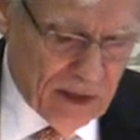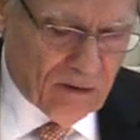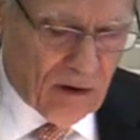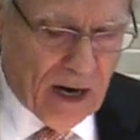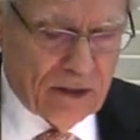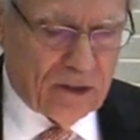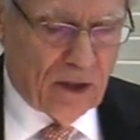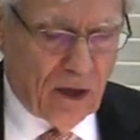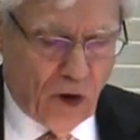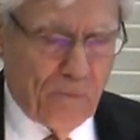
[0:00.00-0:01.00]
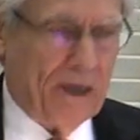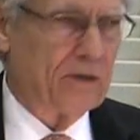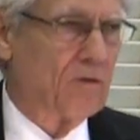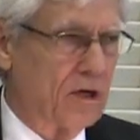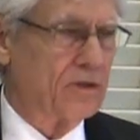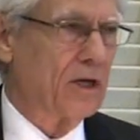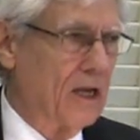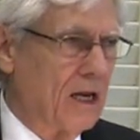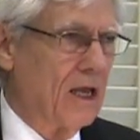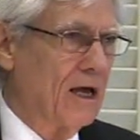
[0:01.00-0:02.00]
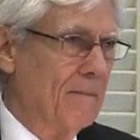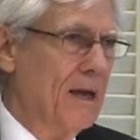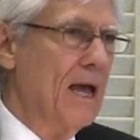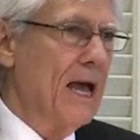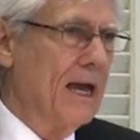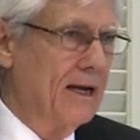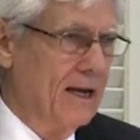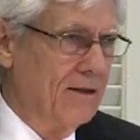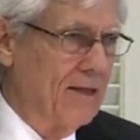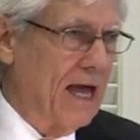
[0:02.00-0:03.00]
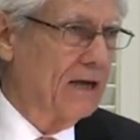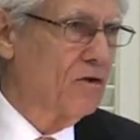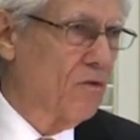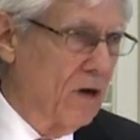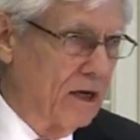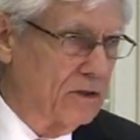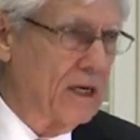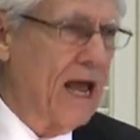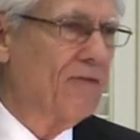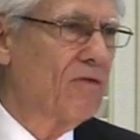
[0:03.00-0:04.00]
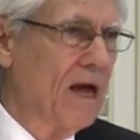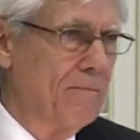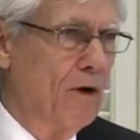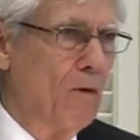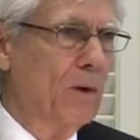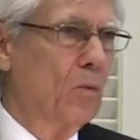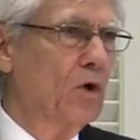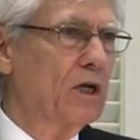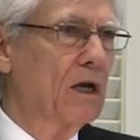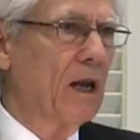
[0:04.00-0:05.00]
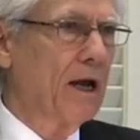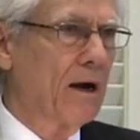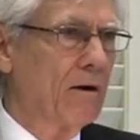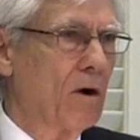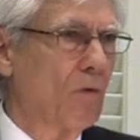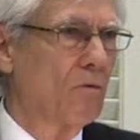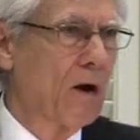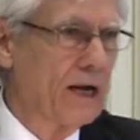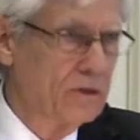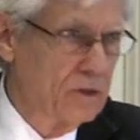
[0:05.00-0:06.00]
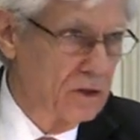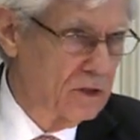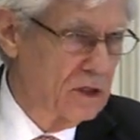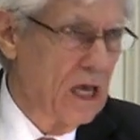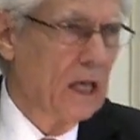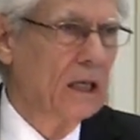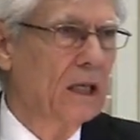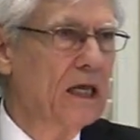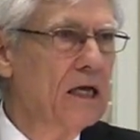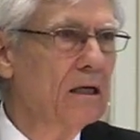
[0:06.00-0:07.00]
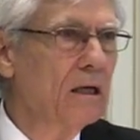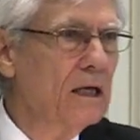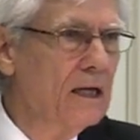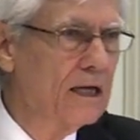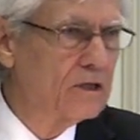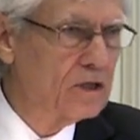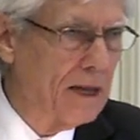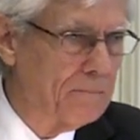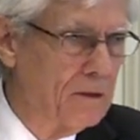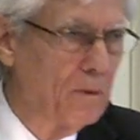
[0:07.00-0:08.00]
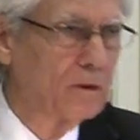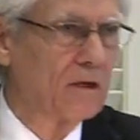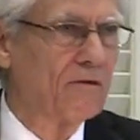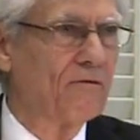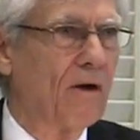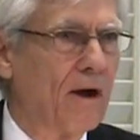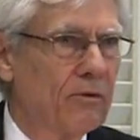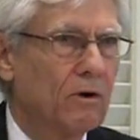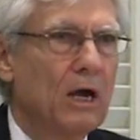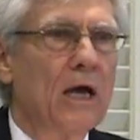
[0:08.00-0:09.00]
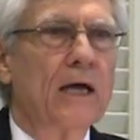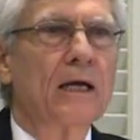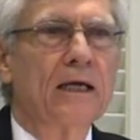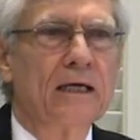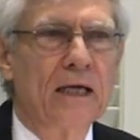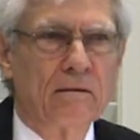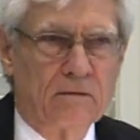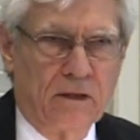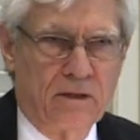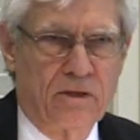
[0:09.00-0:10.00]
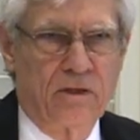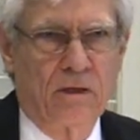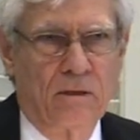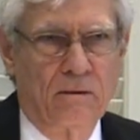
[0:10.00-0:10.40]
in Christ alone by trusting in Him. And in that trust, at that moment, we're declared righteous, legally acceptable to the Father, guiltless